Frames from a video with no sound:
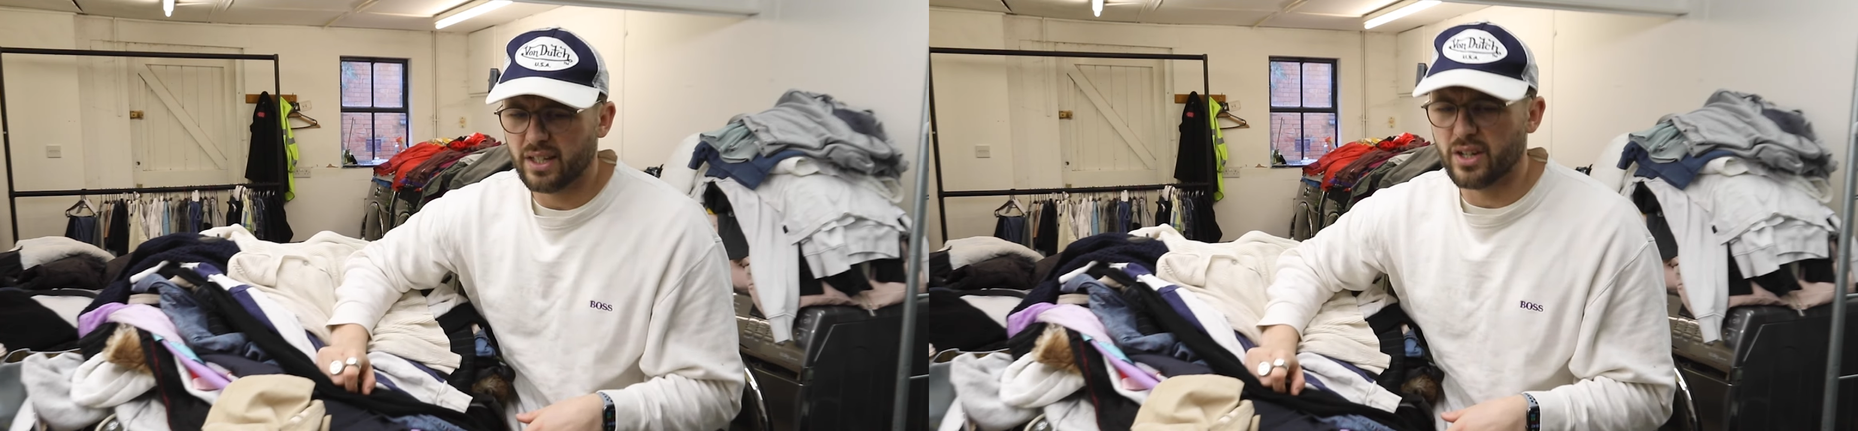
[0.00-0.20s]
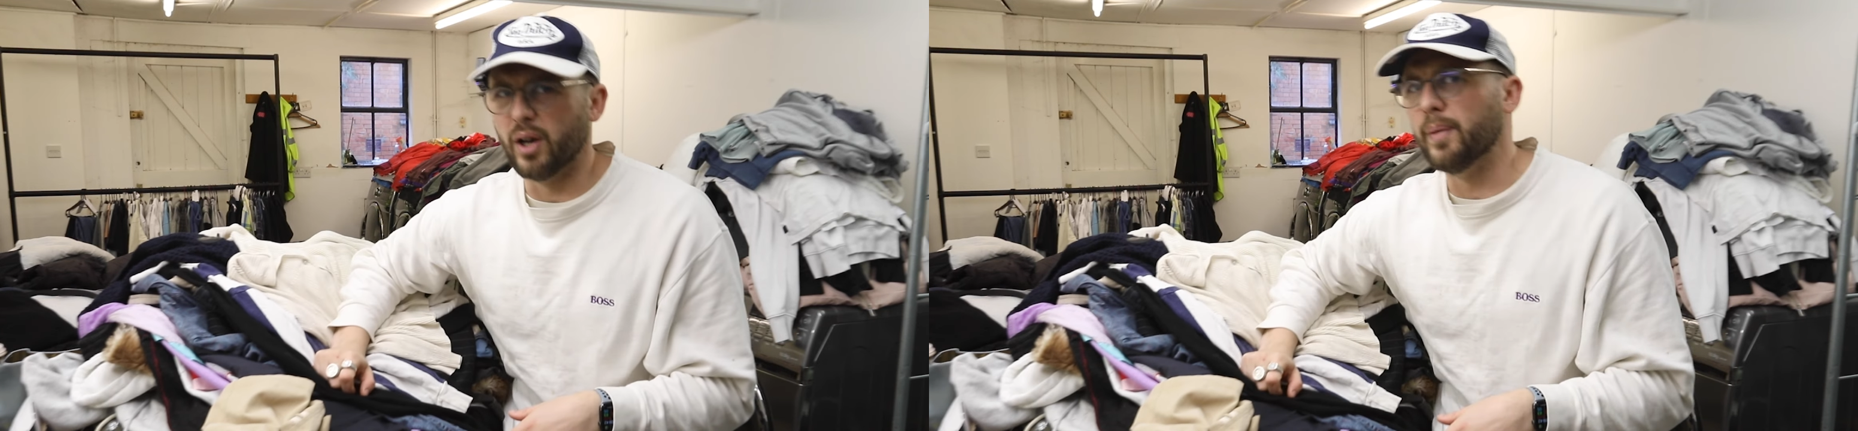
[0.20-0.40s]

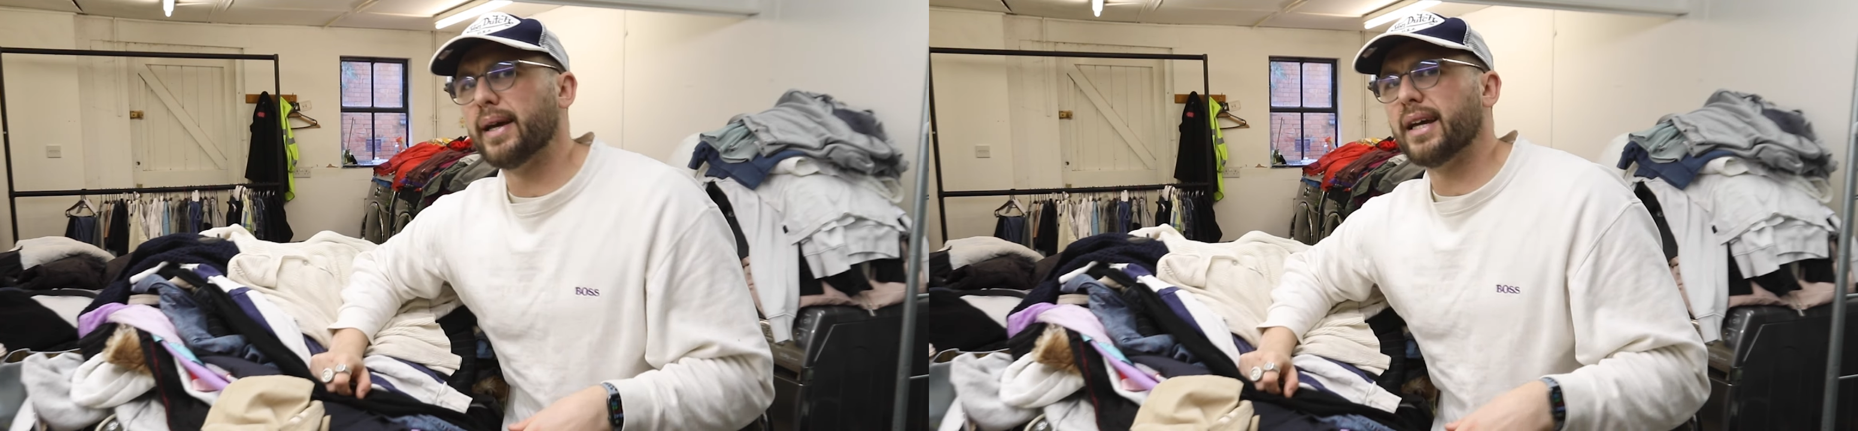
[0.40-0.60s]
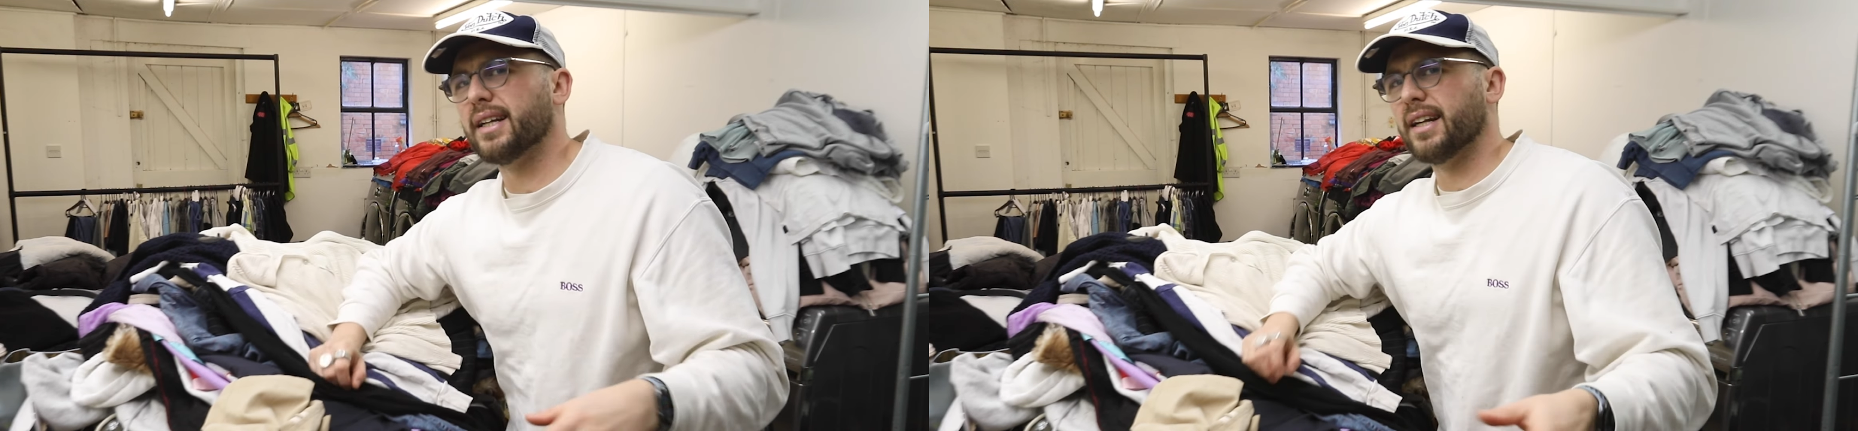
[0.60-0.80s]
numb
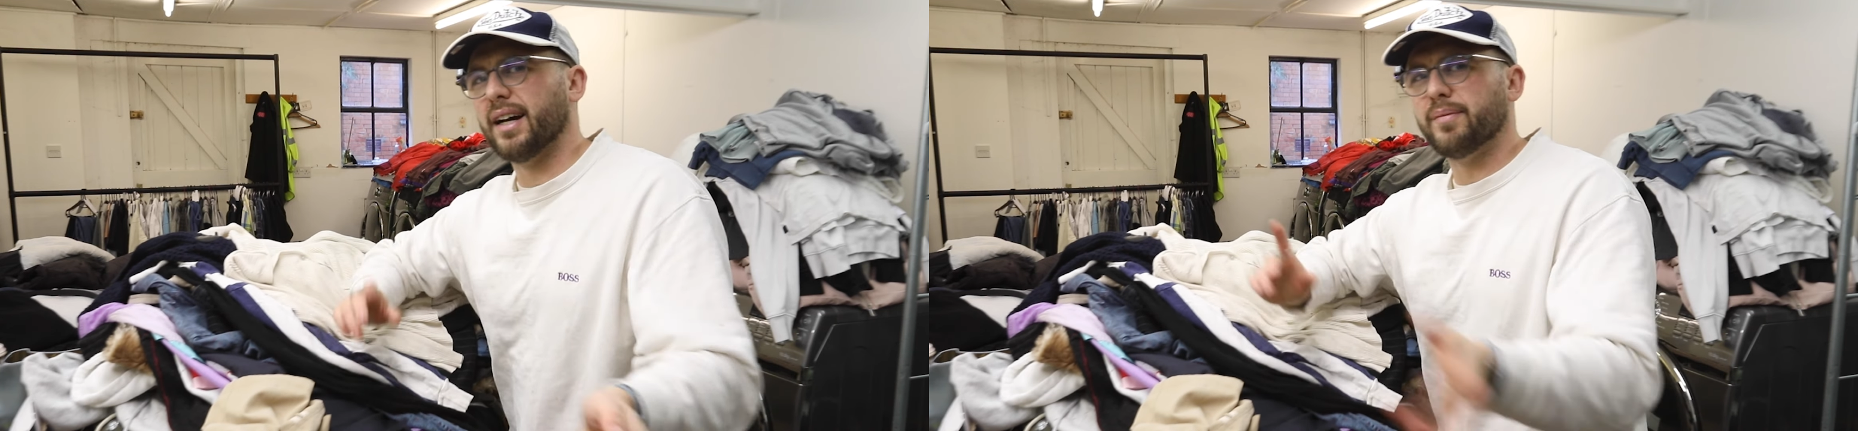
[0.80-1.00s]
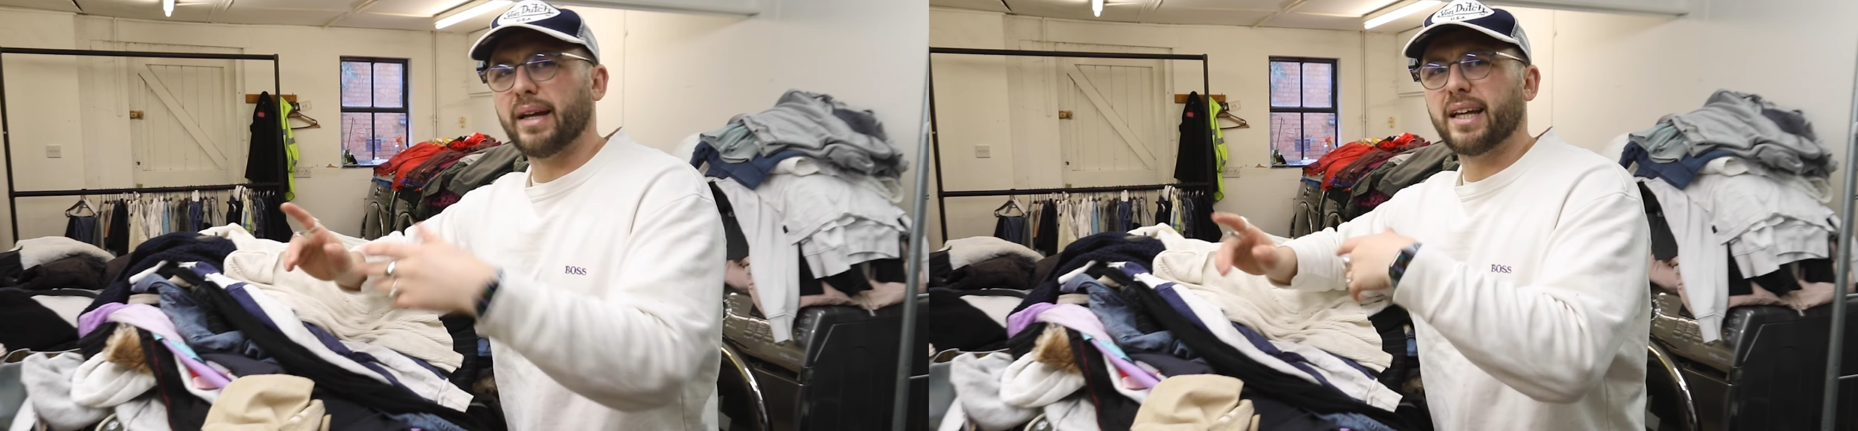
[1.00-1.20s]
it and,
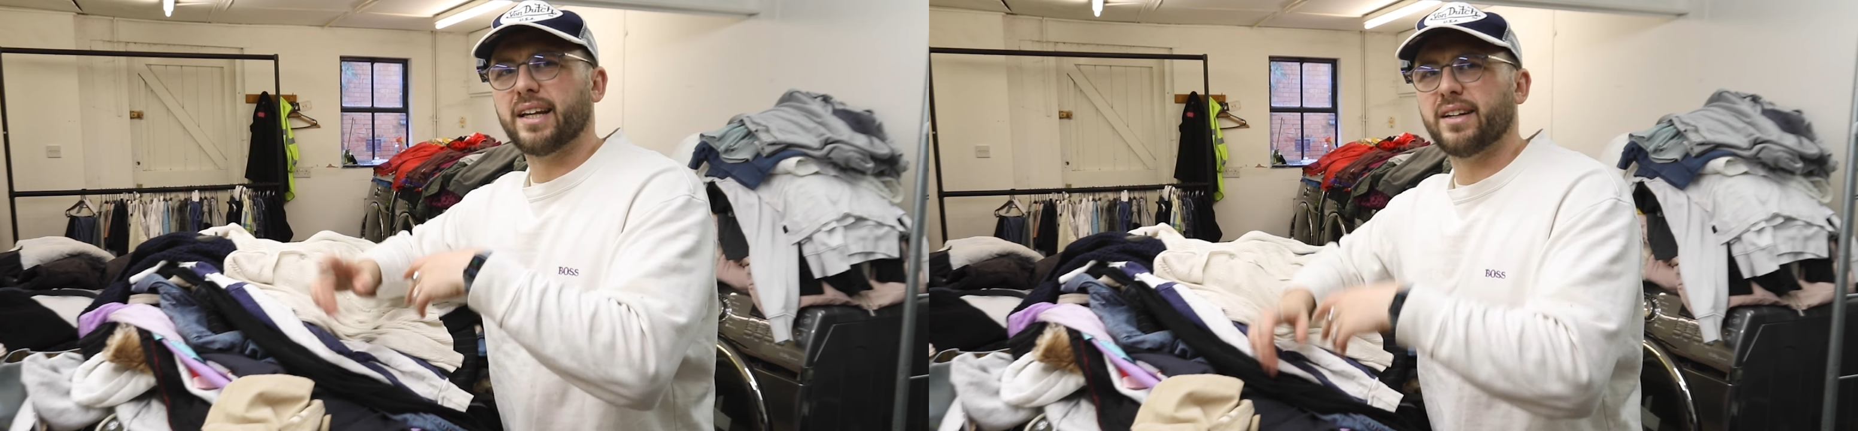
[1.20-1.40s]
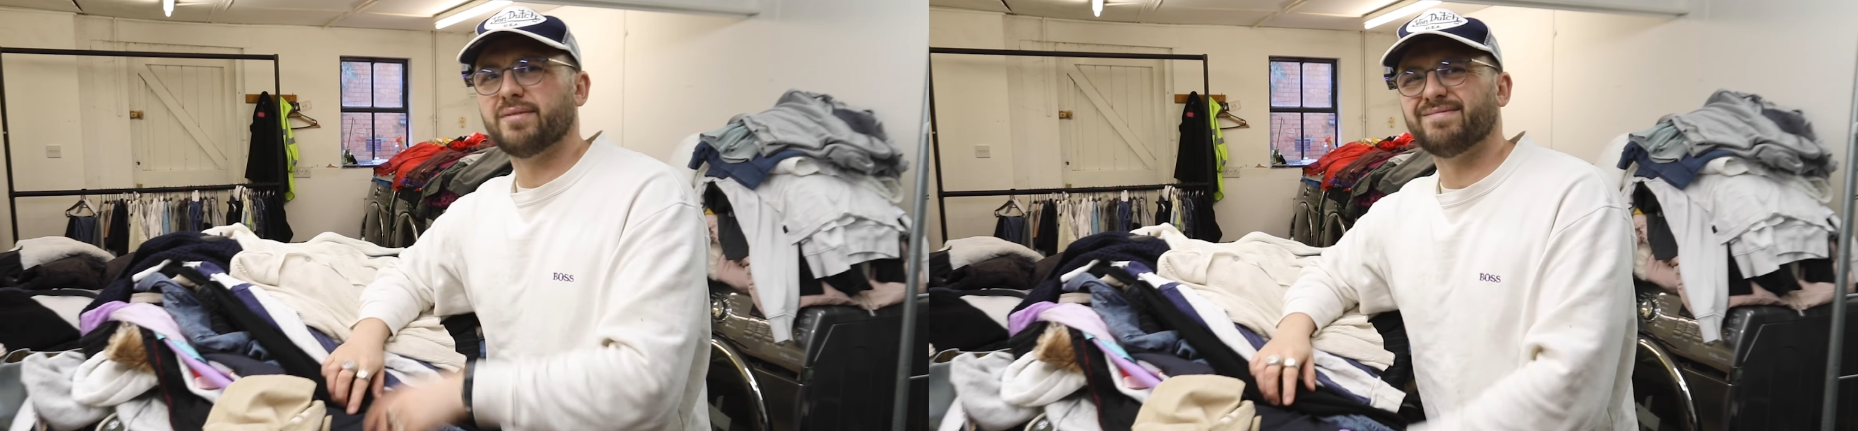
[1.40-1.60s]
like, make it